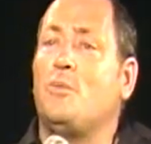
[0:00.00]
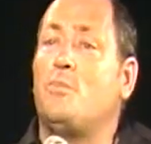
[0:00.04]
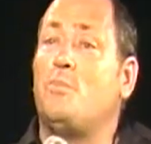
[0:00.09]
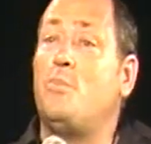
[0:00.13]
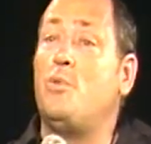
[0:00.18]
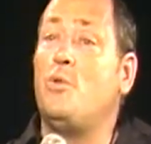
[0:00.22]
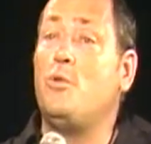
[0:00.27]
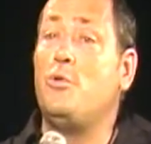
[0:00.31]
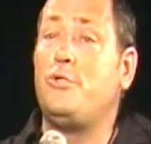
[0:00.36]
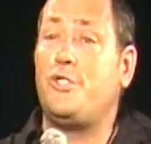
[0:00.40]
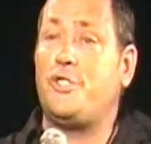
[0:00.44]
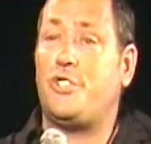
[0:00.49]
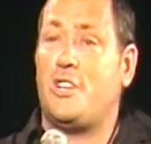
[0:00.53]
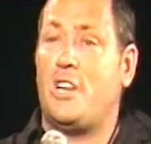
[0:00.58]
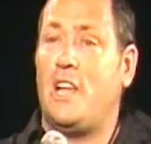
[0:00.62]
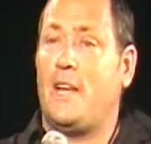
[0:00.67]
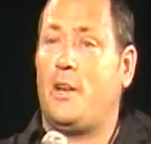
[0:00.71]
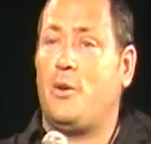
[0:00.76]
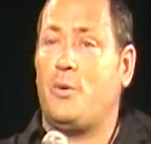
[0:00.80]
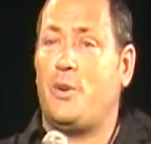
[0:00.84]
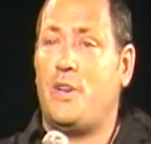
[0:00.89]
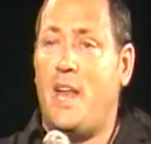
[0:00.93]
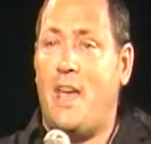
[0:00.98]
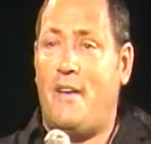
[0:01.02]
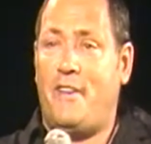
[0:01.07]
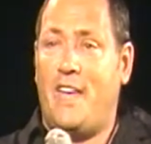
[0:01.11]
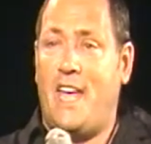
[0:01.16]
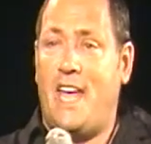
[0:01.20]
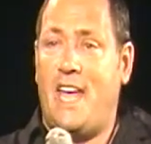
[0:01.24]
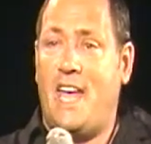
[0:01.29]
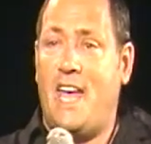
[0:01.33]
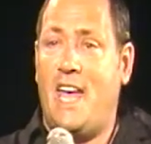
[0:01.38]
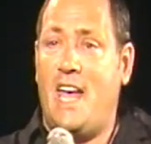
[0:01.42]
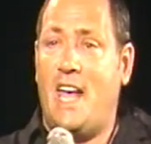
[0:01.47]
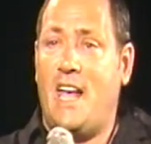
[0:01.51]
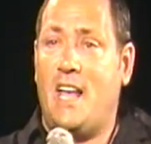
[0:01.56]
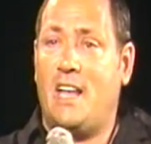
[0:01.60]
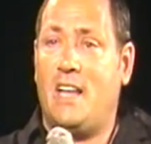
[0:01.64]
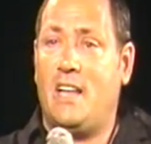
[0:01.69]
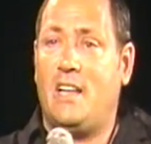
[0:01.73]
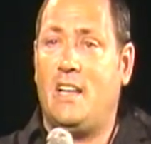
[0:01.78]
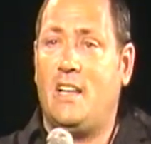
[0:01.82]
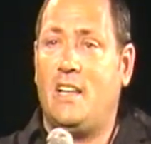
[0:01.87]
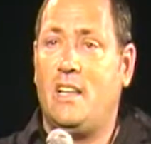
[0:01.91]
Ubushle could never hear.